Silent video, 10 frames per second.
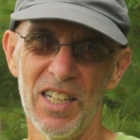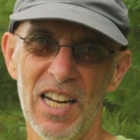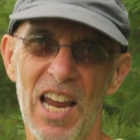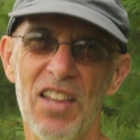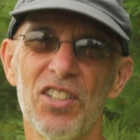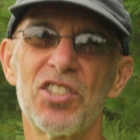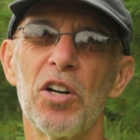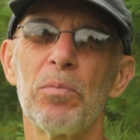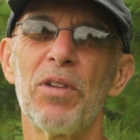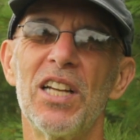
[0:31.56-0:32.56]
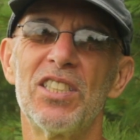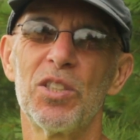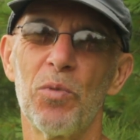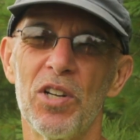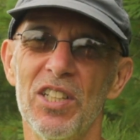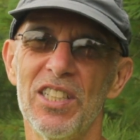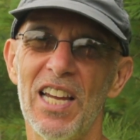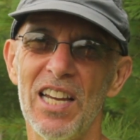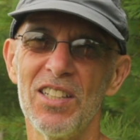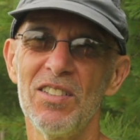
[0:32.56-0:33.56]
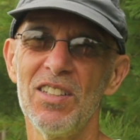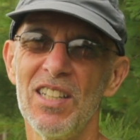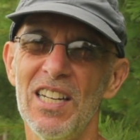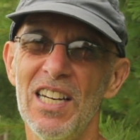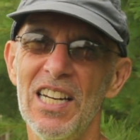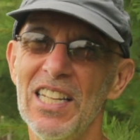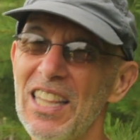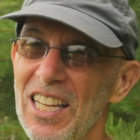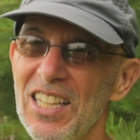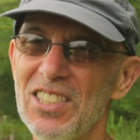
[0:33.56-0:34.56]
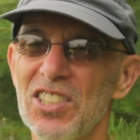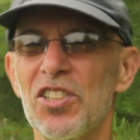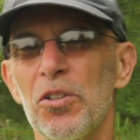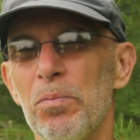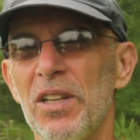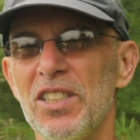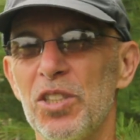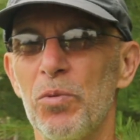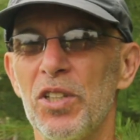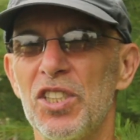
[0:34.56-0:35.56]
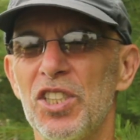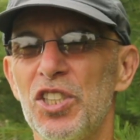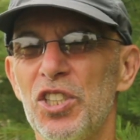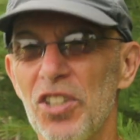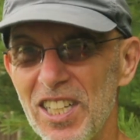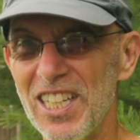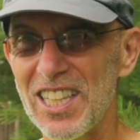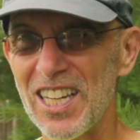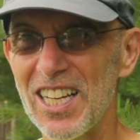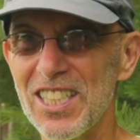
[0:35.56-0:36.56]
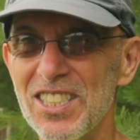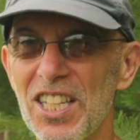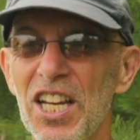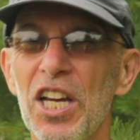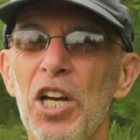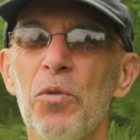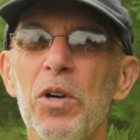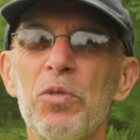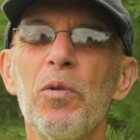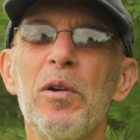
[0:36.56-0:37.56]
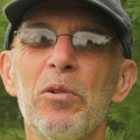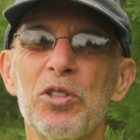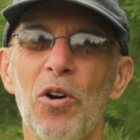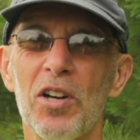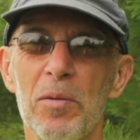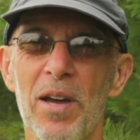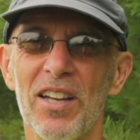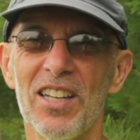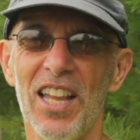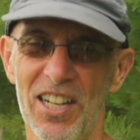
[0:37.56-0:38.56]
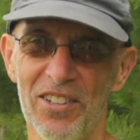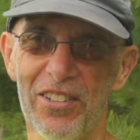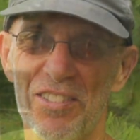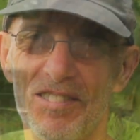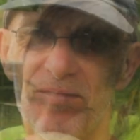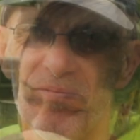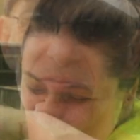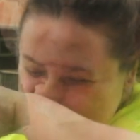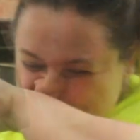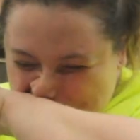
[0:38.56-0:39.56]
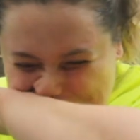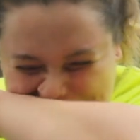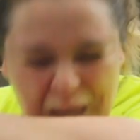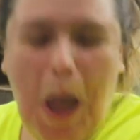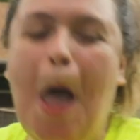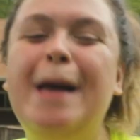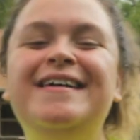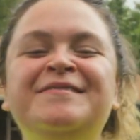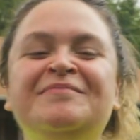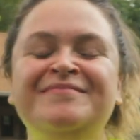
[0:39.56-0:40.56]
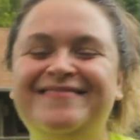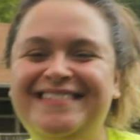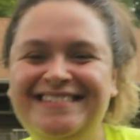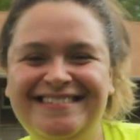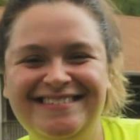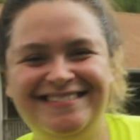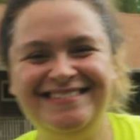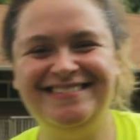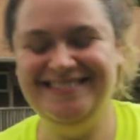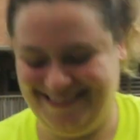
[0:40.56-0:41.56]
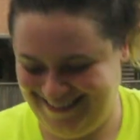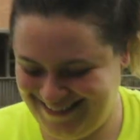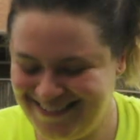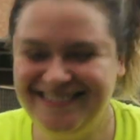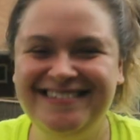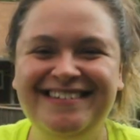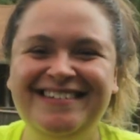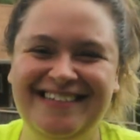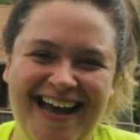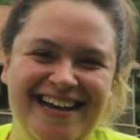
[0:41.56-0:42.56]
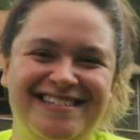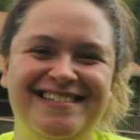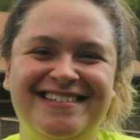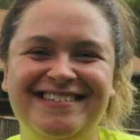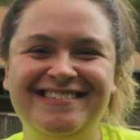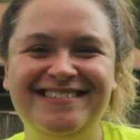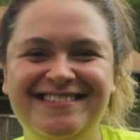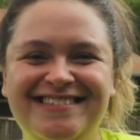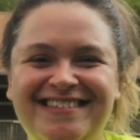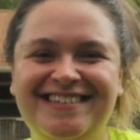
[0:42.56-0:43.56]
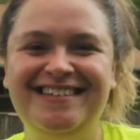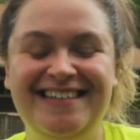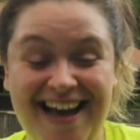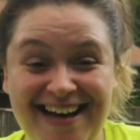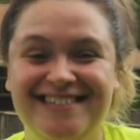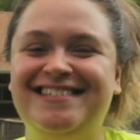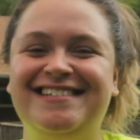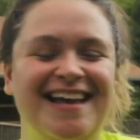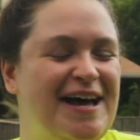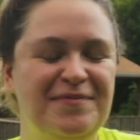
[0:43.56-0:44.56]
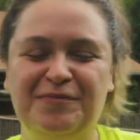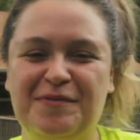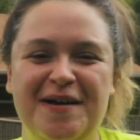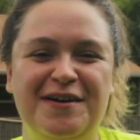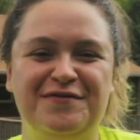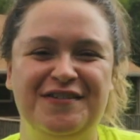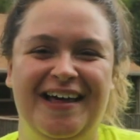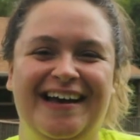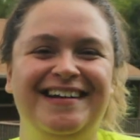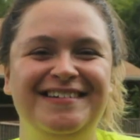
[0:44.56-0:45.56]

And there's certain places where you can eat things in certain places which shouldn't eat things, which we will talk about later. So, Rebecca, we're bringing you along on this wild edibles hike yes. as our taste tester. Yes, I'm prepared for that.